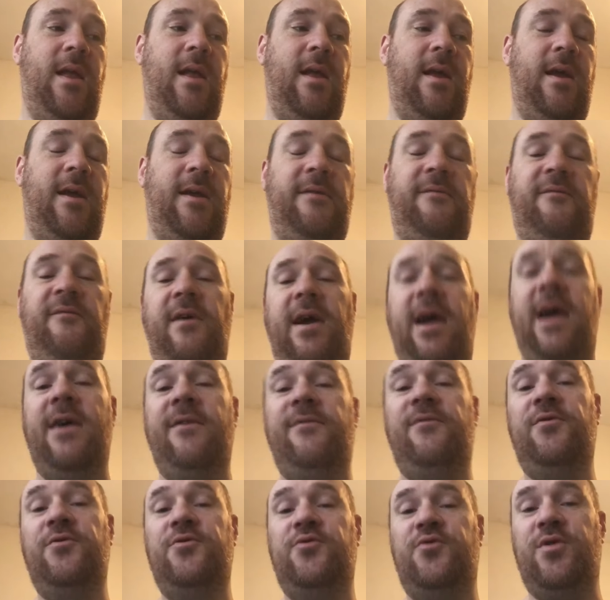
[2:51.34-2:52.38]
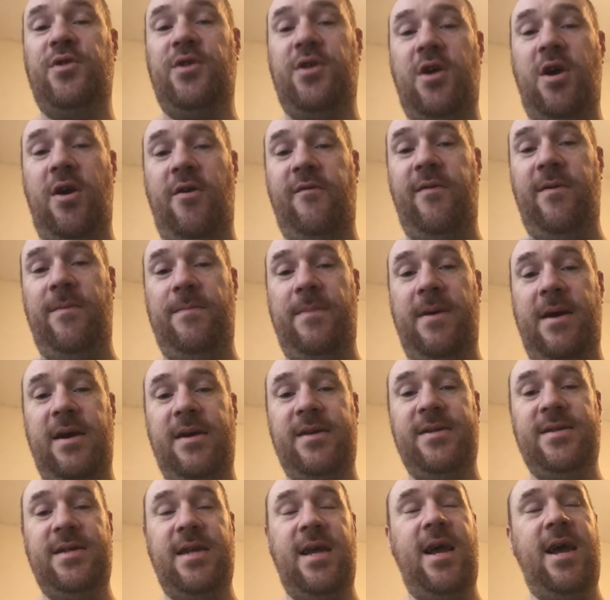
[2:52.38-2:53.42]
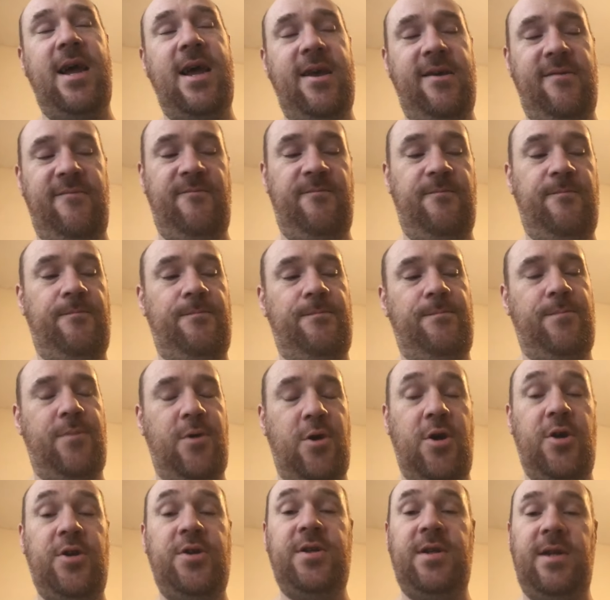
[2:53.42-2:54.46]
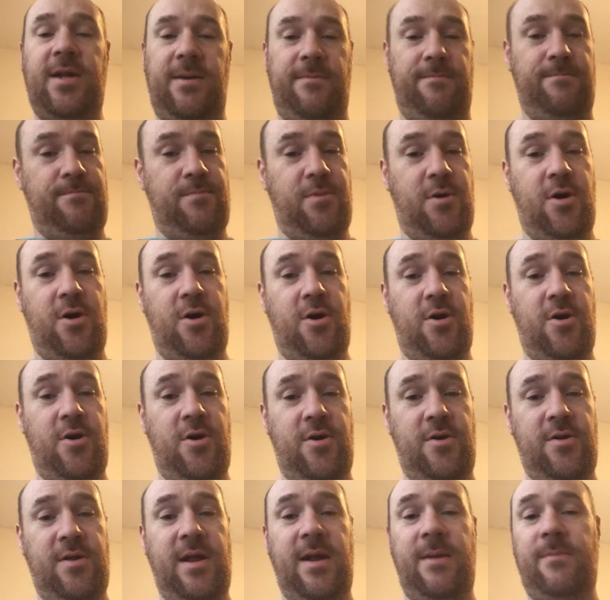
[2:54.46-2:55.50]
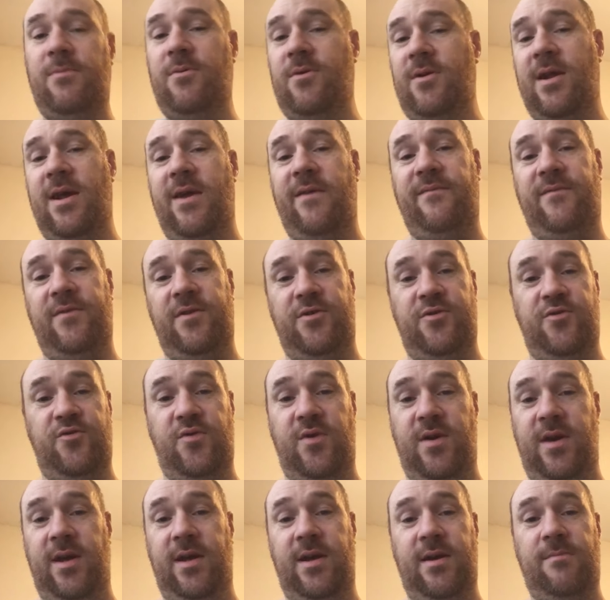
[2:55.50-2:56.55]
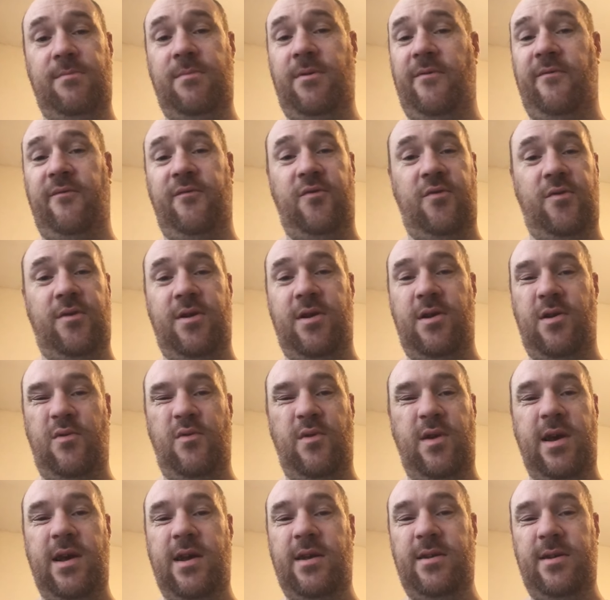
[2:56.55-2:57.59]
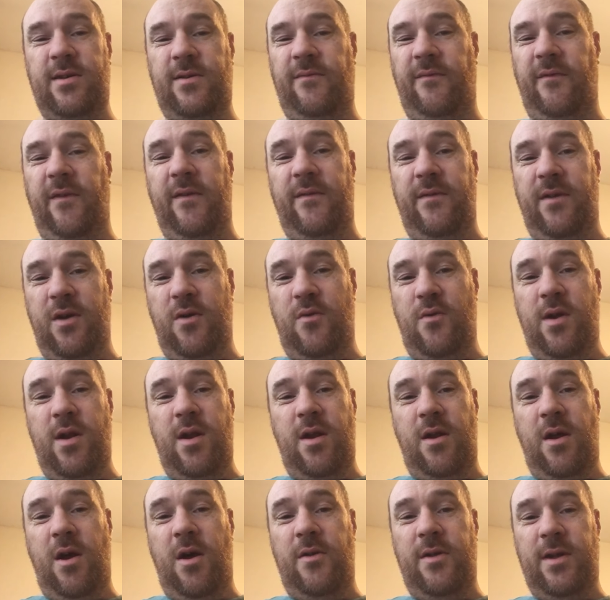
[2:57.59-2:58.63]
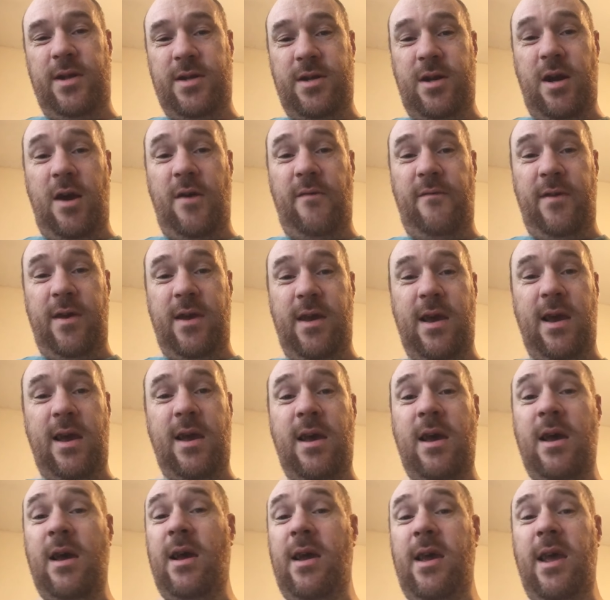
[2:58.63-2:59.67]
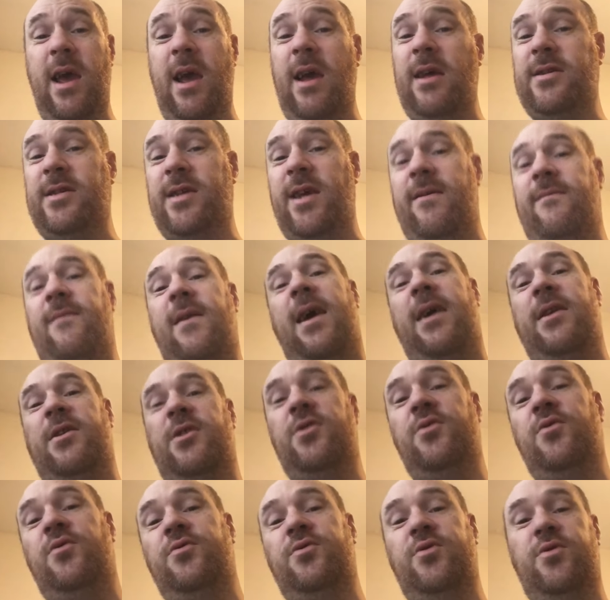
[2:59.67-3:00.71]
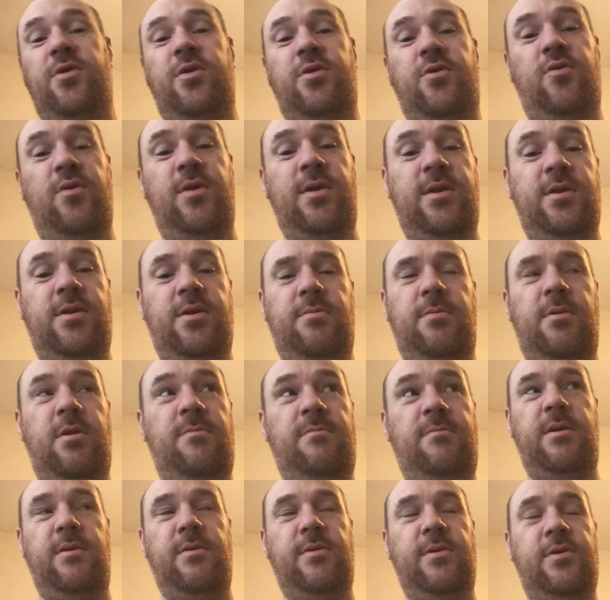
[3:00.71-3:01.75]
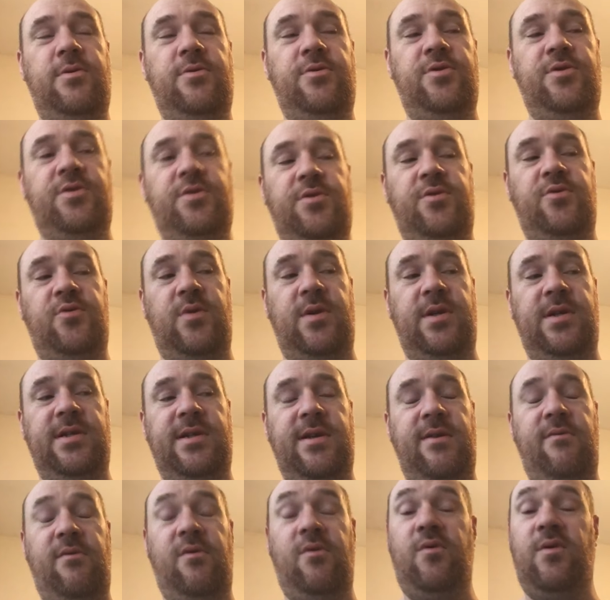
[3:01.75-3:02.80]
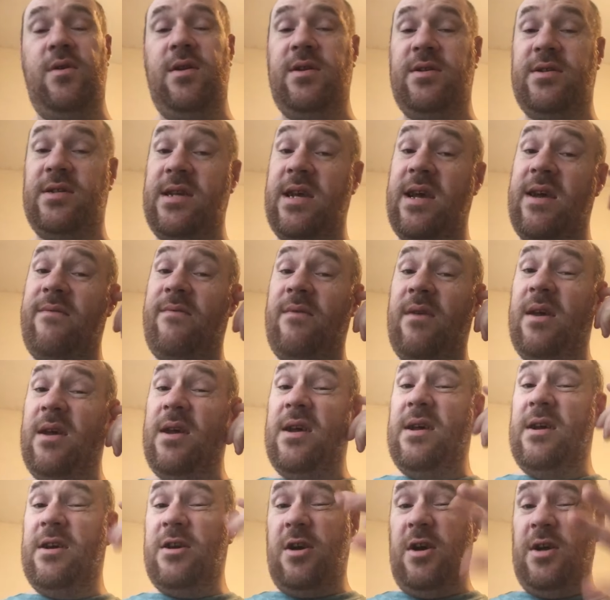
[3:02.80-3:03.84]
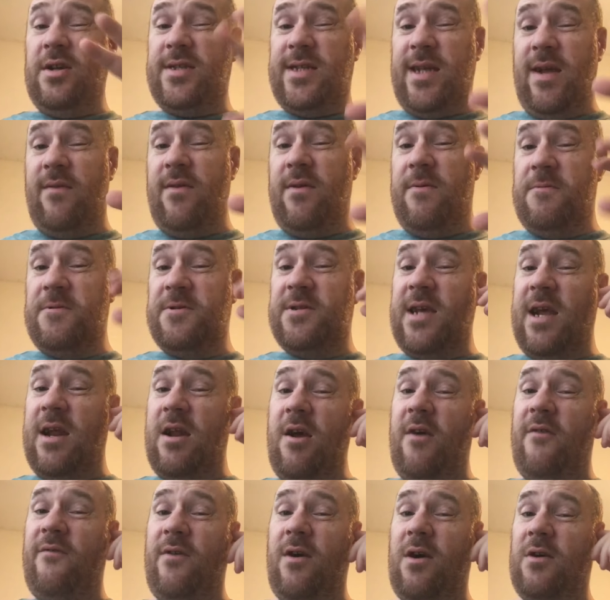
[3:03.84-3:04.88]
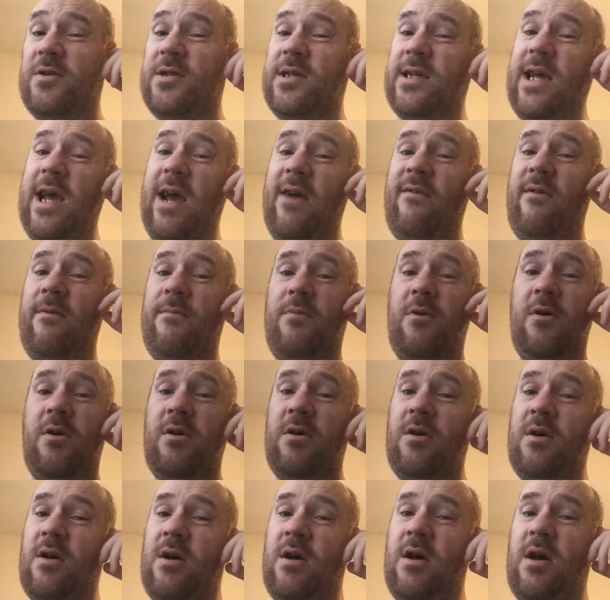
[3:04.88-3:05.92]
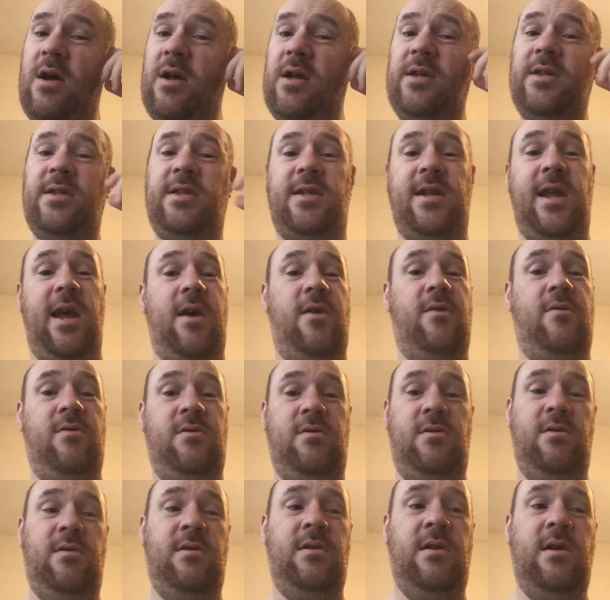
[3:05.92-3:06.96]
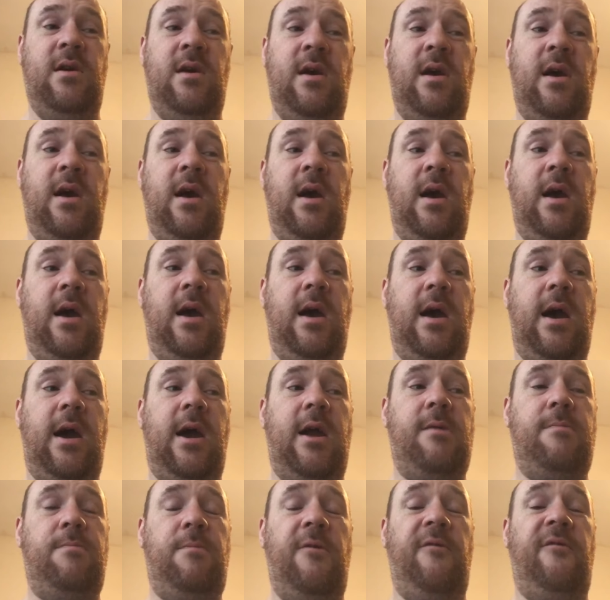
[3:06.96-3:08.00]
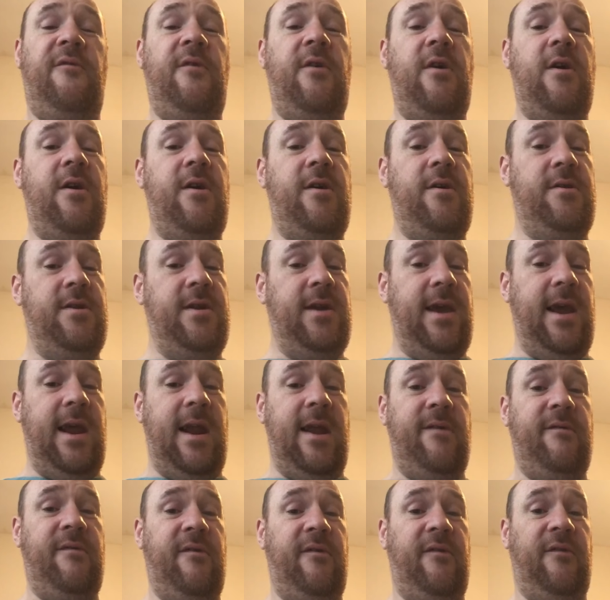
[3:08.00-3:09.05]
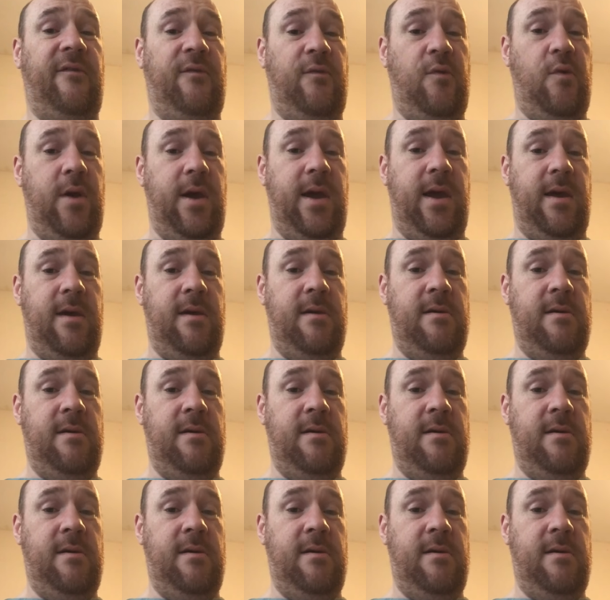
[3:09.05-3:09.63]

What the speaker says: That's 500 coffee bags I personally bought that I'm going to have to drink. I'm not throwing it away. It's 50 quid on all this coffee, yeah. Yeah, I saved like 200 quid. It's not 127 quid I saved. Got 70% off altogether, but still, I'd prefer to get it for free.